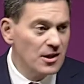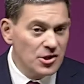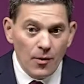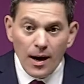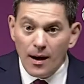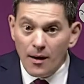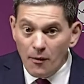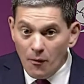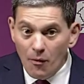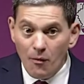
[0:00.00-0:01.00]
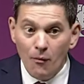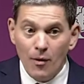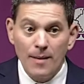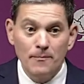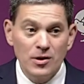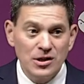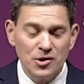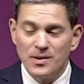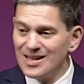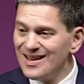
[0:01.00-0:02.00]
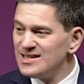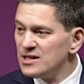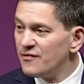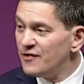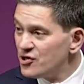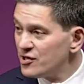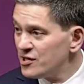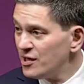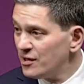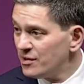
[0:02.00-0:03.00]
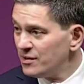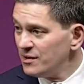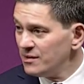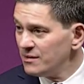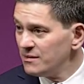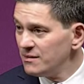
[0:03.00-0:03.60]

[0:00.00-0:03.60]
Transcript: So, uh, what I'm putting to you is that there's this vicious circle